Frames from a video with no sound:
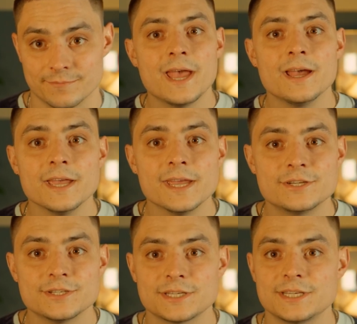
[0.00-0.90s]
AI
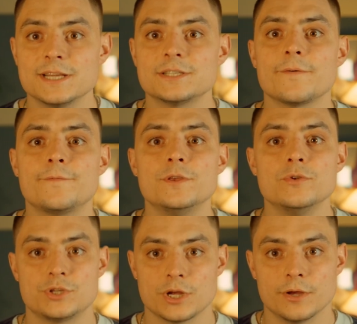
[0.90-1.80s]
agents are seen as the
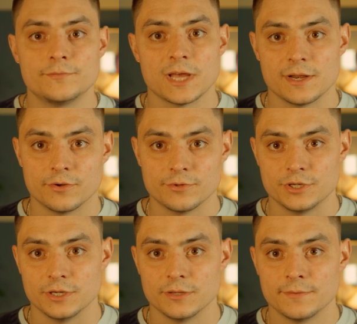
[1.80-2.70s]
future of technology,